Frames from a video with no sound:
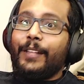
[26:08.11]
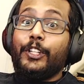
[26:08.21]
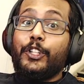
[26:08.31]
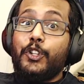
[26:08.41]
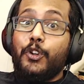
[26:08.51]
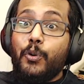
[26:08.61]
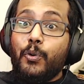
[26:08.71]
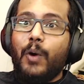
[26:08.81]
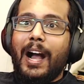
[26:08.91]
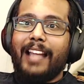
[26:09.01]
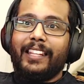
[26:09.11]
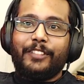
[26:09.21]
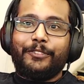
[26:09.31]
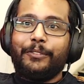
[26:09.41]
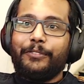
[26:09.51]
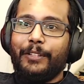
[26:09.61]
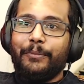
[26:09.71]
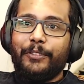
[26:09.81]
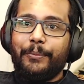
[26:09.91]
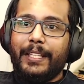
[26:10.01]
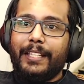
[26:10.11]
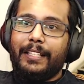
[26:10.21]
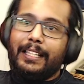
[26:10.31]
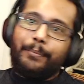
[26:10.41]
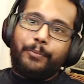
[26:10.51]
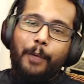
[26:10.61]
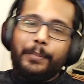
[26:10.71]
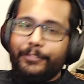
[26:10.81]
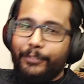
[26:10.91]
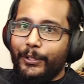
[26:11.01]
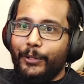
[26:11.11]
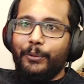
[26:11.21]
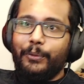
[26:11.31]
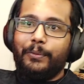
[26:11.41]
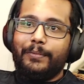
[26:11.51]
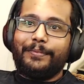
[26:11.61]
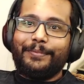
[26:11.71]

The true highlight of the film for me, and probably for you,